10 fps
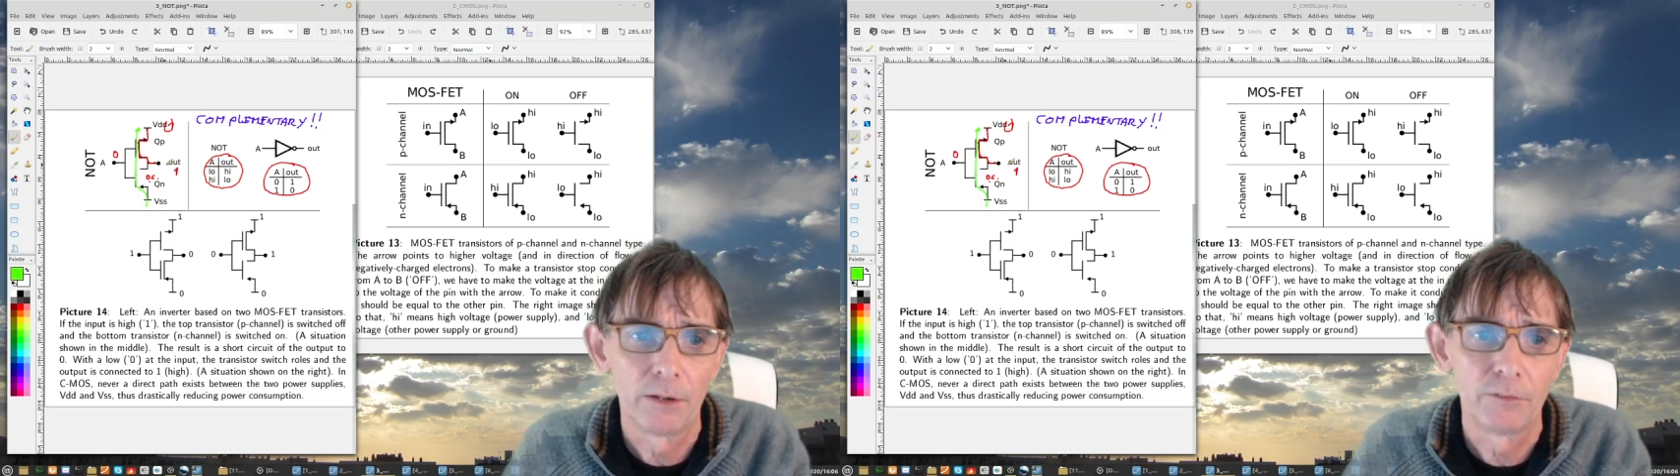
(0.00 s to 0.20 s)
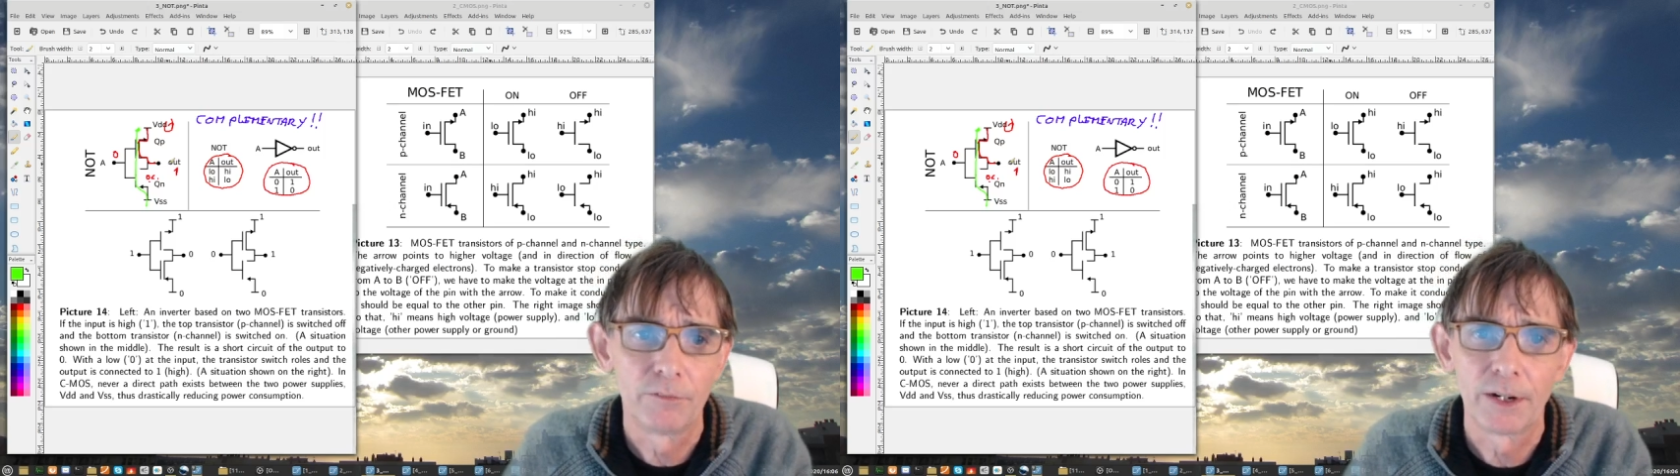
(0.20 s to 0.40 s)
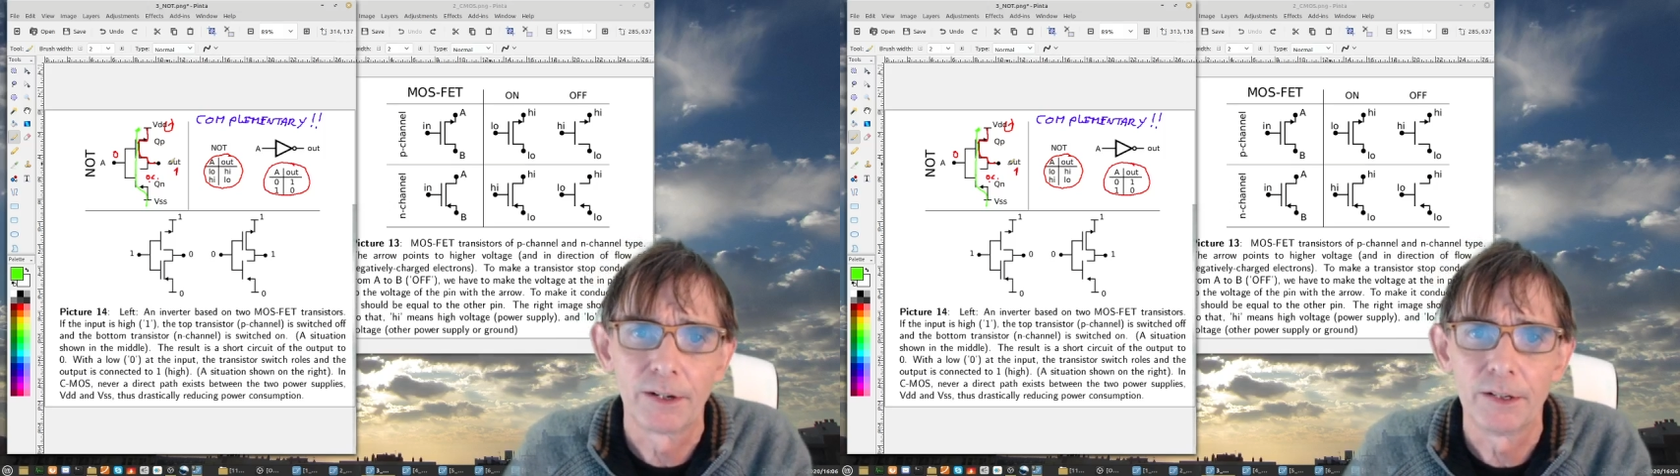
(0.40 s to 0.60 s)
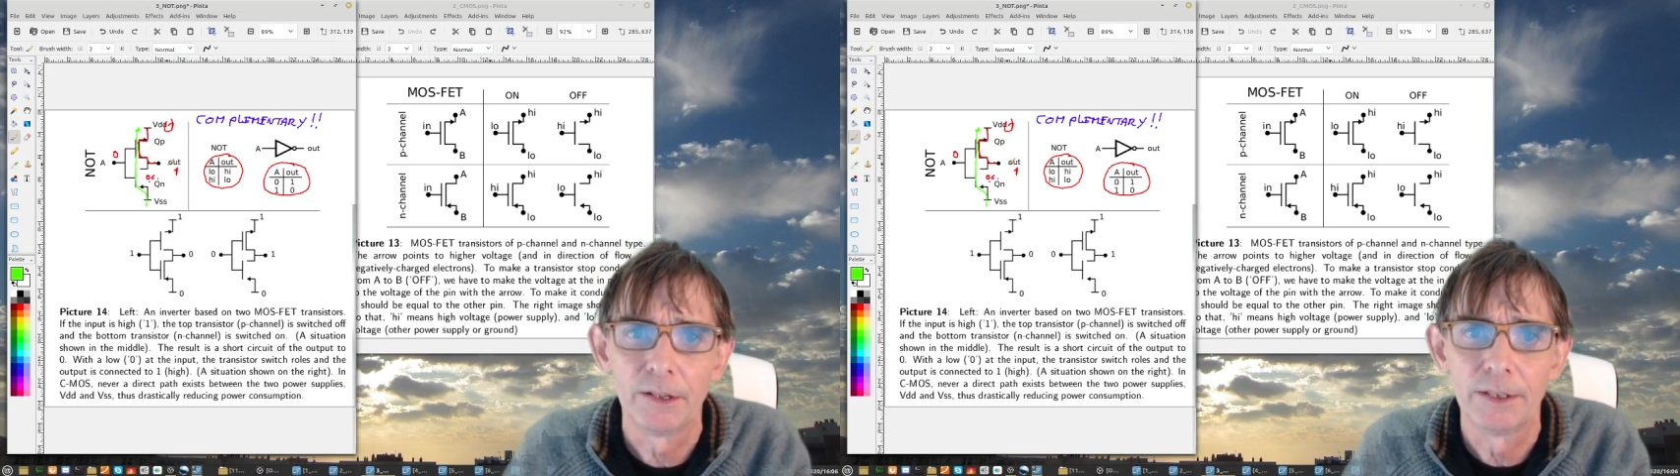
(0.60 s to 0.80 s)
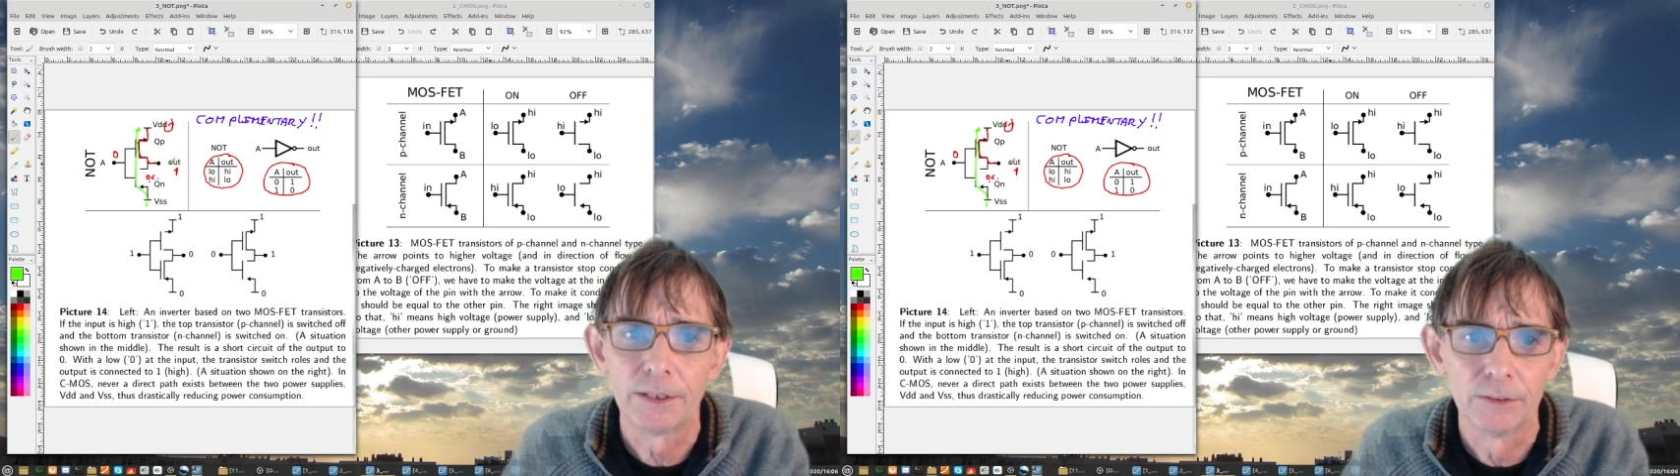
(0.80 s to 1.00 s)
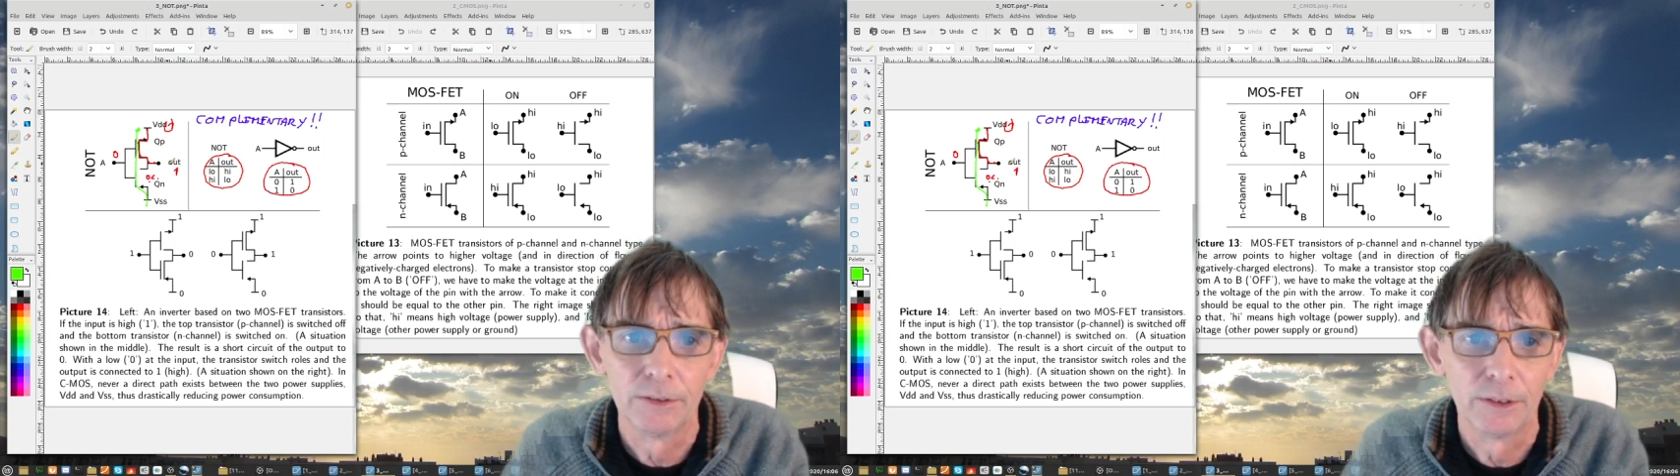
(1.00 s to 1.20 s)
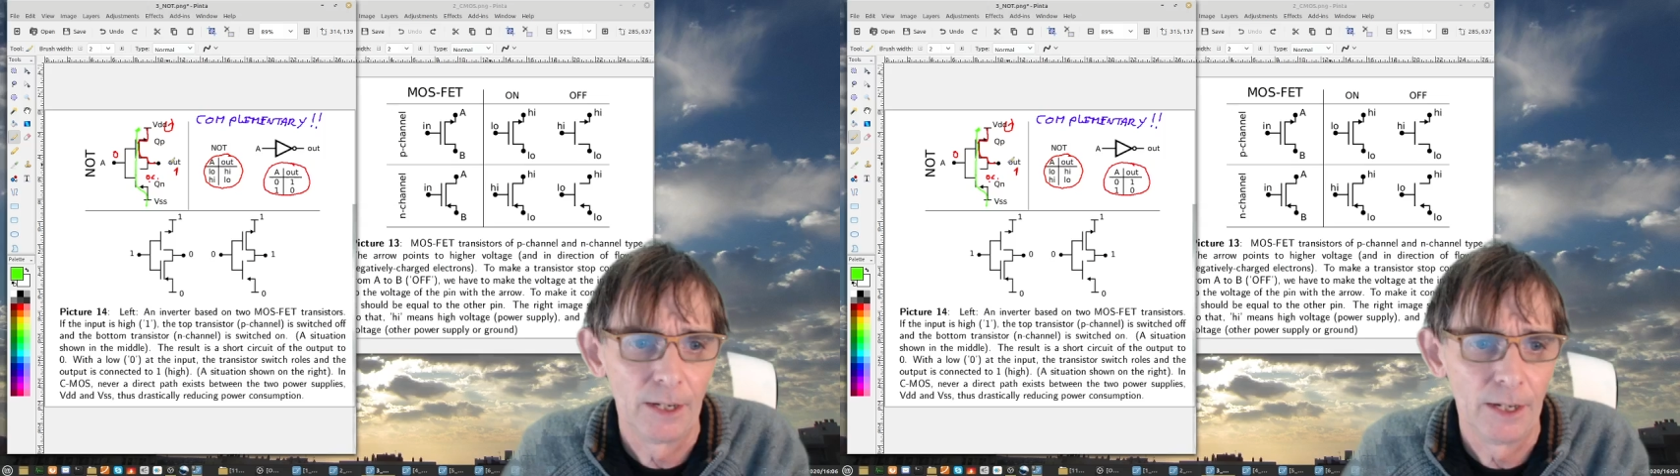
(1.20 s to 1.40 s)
and very little